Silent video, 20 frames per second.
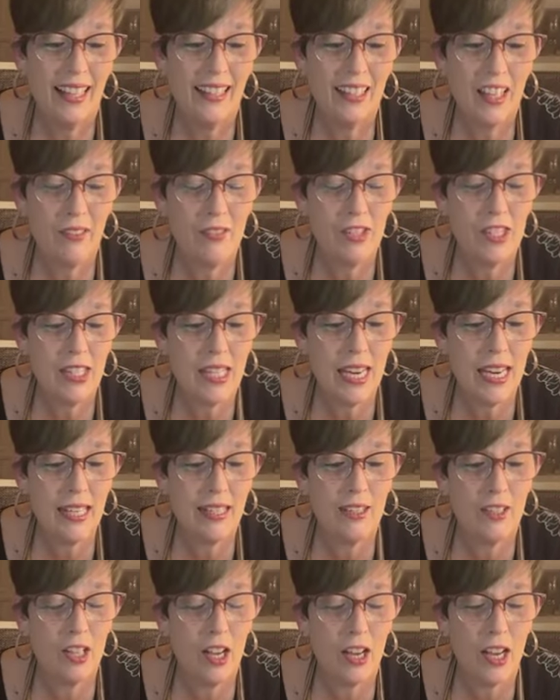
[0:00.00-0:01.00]
I love
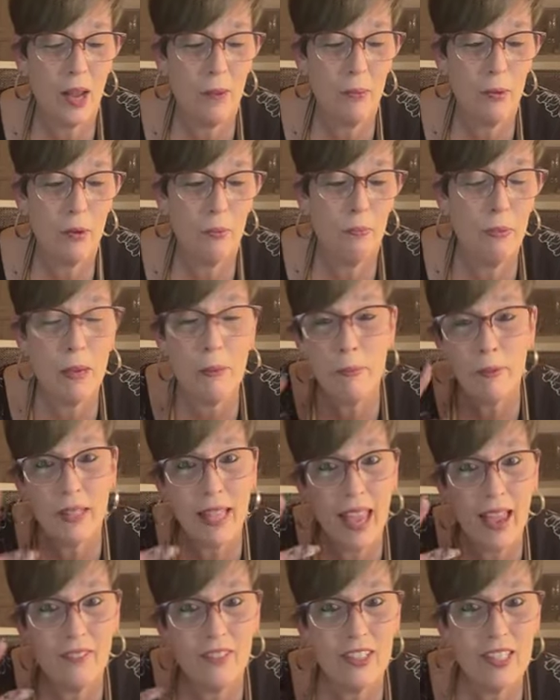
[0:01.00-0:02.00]
seeing a couple of people
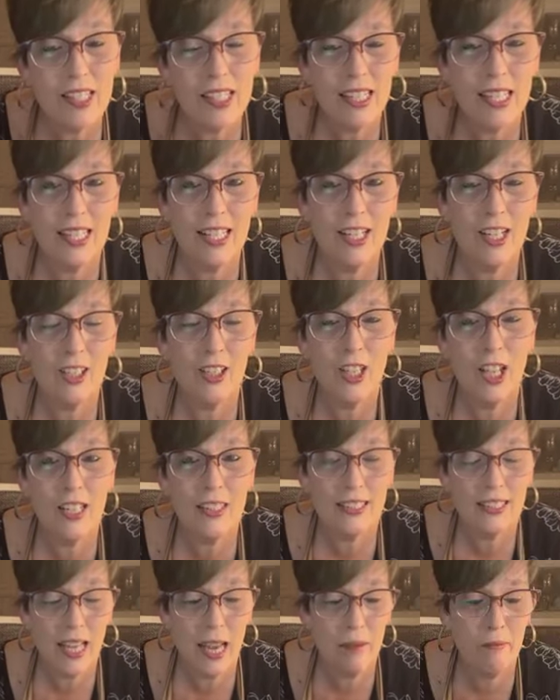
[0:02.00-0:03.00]
I haven't seen in a
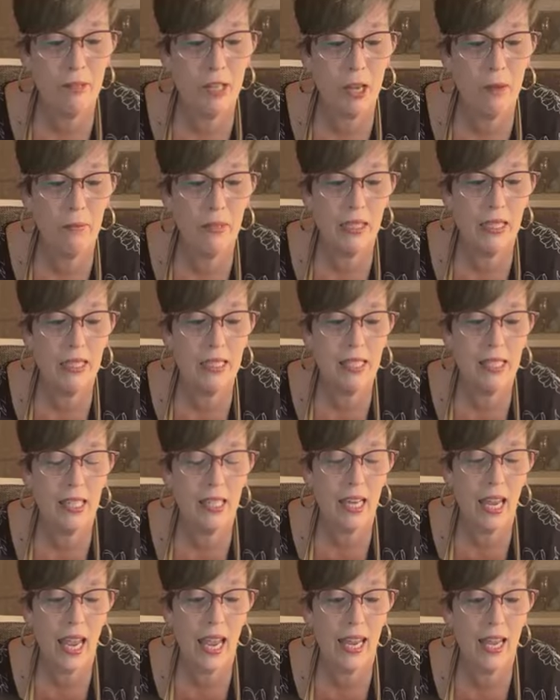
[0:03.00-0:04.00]
long time coming in
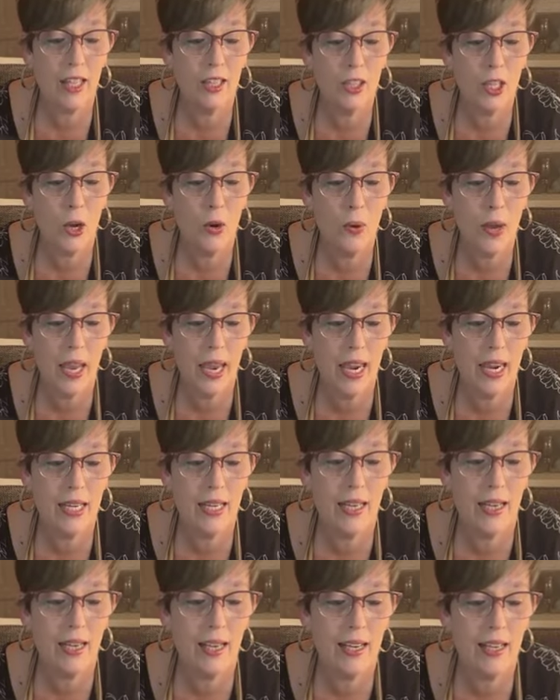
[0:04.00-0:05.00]
today. Hello,
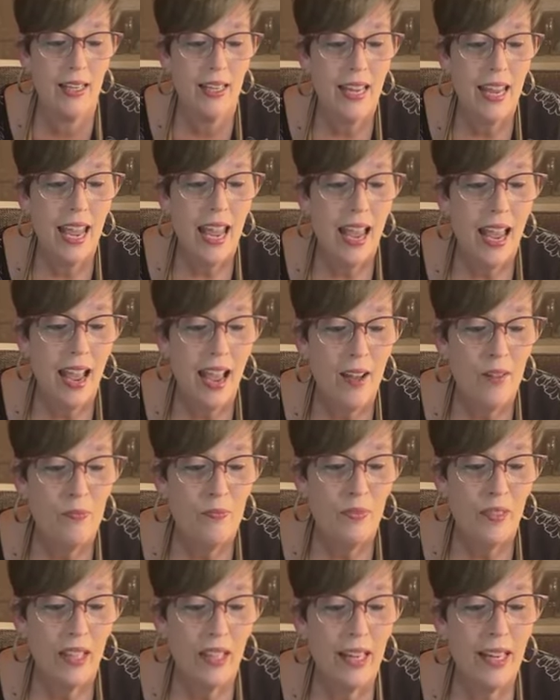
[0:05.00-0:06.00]
Ada.
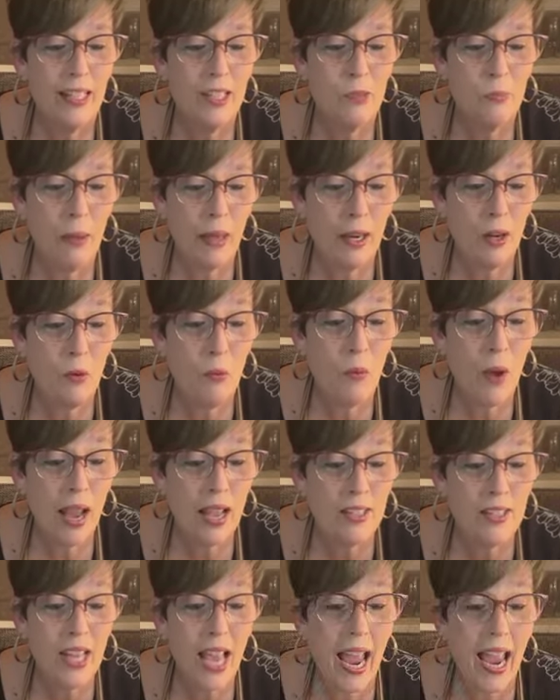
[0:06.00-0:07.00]
It's been a
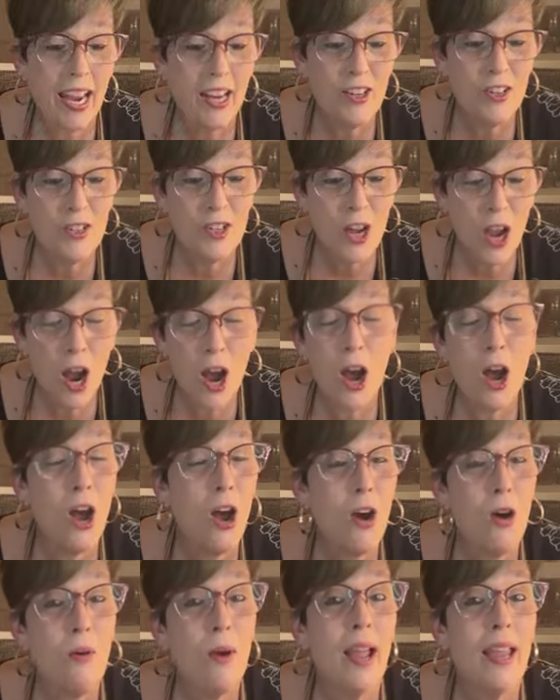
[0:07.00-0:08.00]
while. I
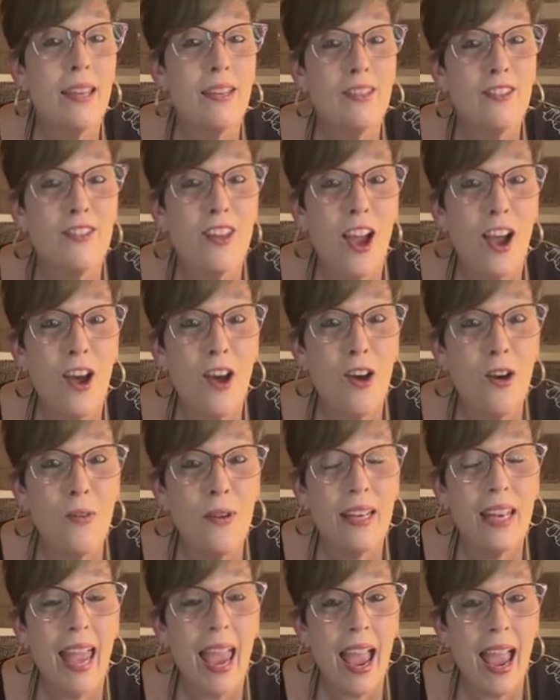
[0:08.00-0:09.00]

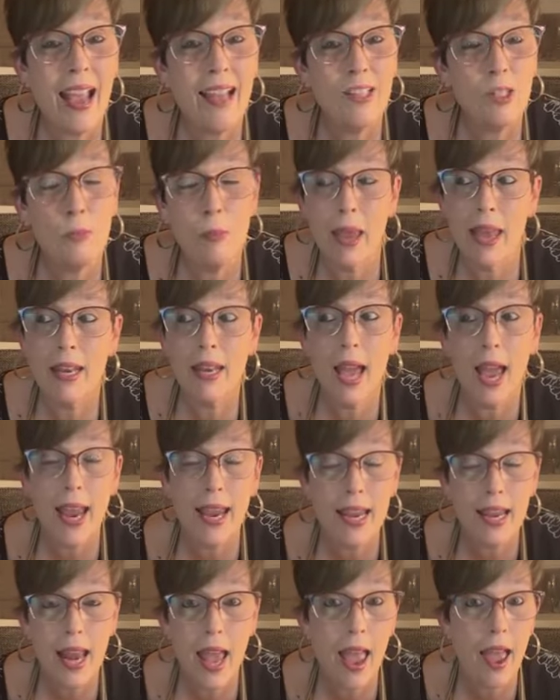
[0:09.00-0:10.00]
know. It has been.
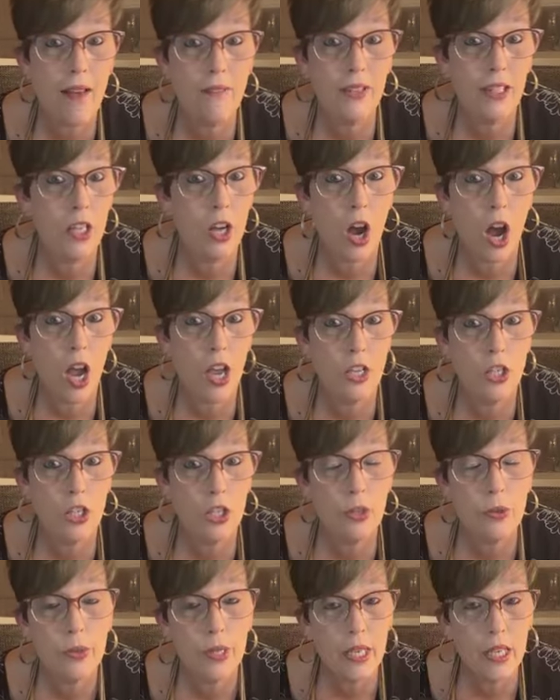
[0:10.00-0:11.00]
I haven't caught
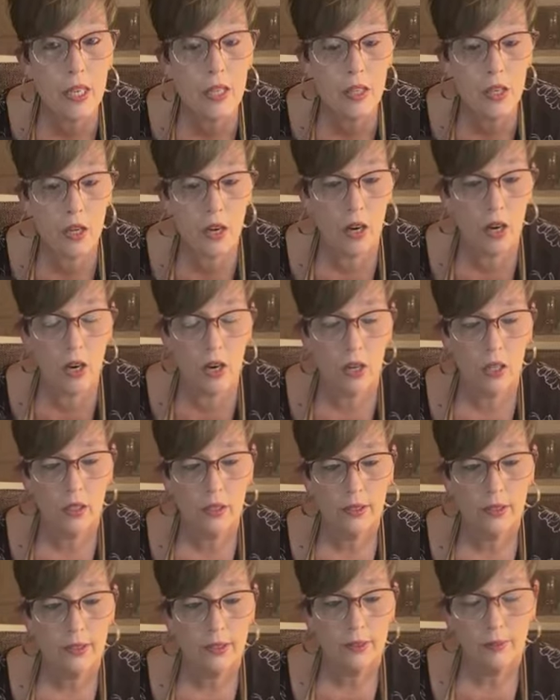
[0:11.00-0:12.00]
you either.
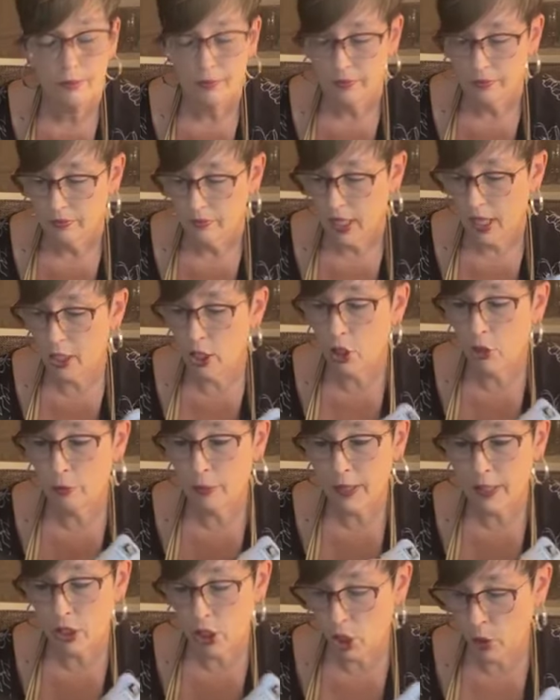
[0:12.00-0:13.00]
And
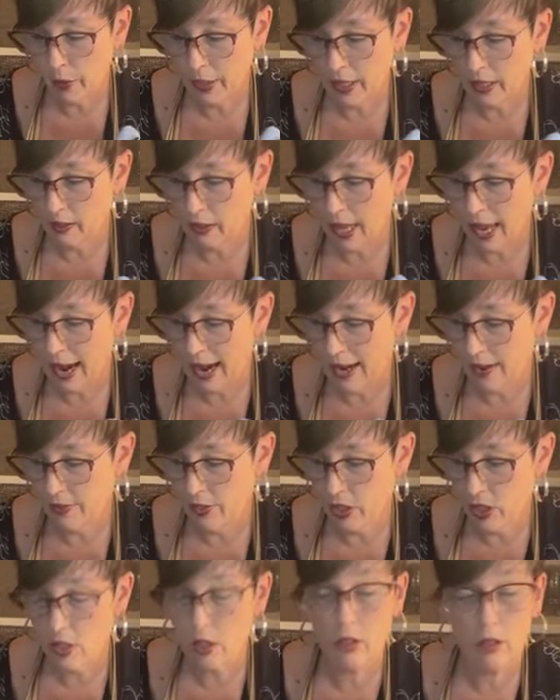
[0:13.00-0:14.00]
you've been doing
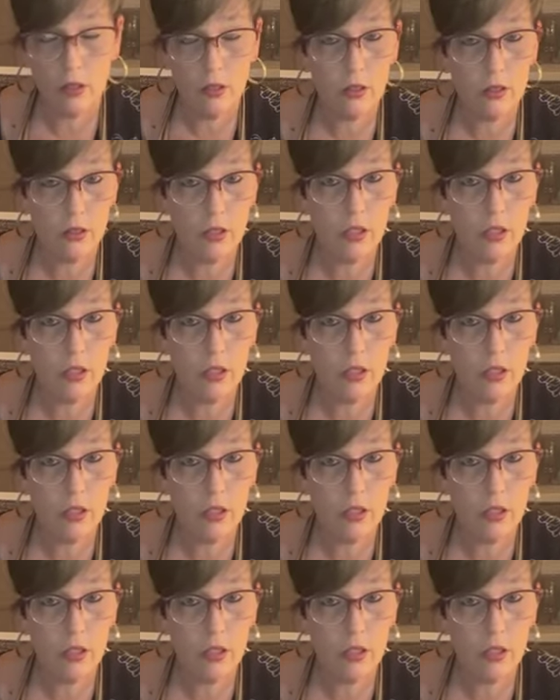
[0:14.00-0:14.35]
lives.